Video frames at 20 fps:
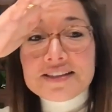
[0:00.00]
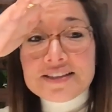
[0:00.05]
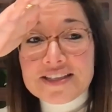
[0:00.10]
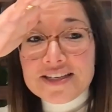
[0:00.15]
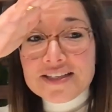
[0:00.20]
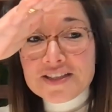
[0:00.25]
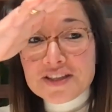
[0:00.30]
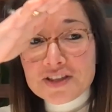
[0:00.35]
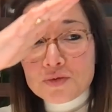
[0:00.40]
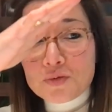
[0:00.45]

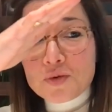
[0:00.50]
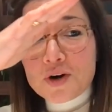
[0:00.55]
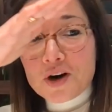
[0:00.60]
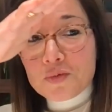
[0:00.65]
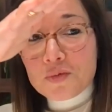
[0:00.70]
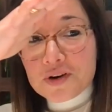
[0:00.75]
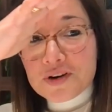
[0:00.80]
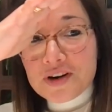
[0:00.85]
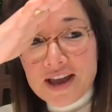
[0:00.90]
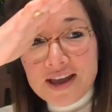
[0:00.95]
this is
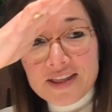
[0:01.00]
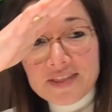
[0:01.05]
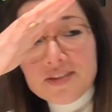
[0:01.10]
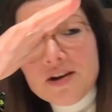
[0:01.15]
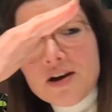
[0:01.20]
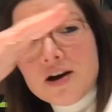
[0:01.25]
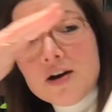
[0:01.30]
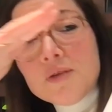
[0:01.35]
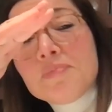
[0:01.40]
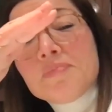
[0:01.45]
where we'll end
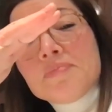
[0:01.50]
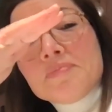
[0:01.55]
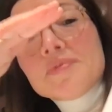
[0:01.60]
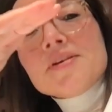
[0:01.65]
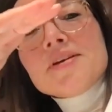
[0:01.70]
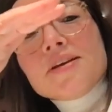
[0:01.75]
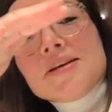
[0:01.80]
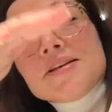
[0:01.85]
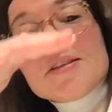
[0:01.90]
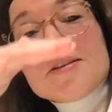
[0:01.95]
up.
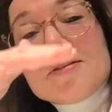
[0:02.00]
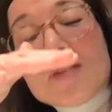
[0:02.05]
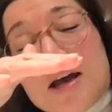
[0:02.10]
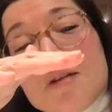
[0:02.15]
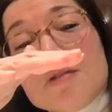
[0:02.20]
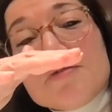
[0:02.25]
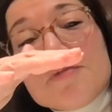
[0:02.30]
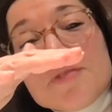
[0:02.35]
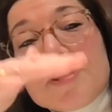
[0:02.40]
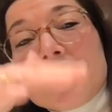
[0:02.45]
Is it
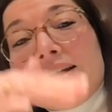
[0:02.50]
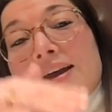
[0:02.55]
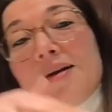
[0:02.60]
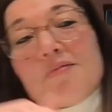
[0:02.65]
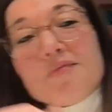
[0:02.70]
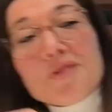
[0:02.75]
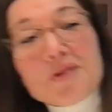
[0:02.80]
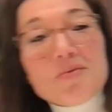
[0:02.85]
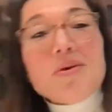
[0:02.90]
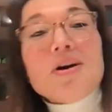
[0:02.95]
out of the
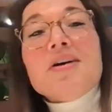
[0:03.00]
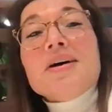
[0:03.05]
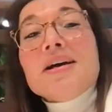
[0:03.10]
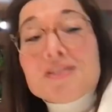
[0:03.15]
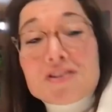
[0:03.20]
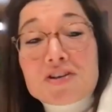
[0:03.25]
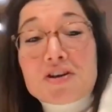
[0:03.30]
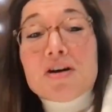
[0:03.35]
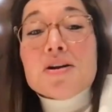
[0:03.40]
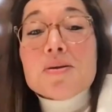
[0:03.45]
camera? Well,
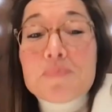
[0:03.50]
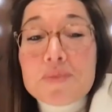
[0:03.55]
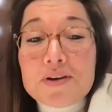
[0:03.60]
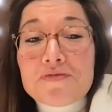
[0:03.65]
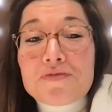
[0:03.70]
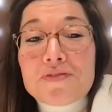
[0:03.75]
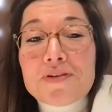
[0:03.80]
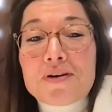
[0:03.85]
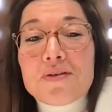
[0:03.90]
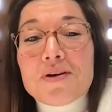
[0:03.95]
it's going to
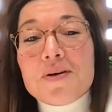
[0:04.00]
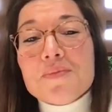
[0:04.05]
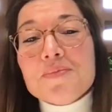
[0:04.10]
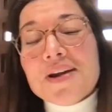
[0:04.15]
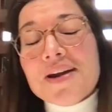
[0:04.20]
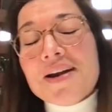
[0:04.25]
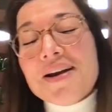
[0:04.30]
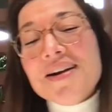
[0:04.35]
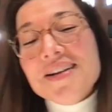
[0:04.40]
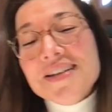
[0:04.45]
be far up
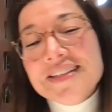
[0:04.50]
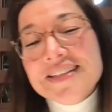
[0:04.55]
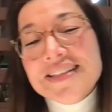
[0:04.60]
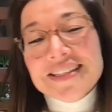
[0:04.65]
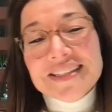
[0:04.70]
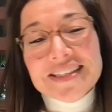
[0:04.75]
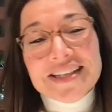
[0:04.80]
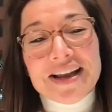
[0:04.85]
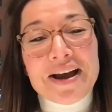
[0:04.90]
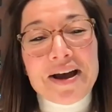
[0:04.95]
there.
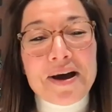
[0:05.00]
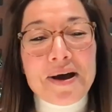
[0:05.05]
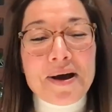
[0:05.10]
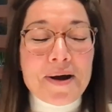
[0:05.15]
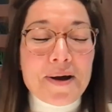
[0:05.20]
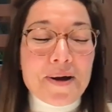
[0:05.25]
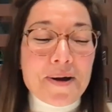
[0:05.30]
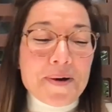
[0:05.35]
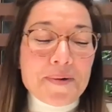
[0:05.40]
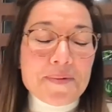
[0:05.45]

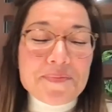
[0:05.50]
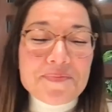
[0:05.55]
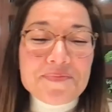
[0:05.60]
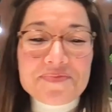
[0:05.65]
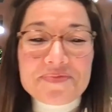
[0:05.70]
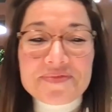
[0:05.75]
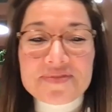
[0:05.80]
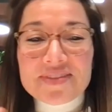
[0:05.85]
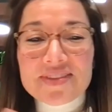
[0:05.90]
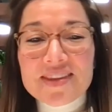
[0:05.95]

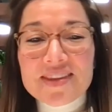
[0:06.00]
Um,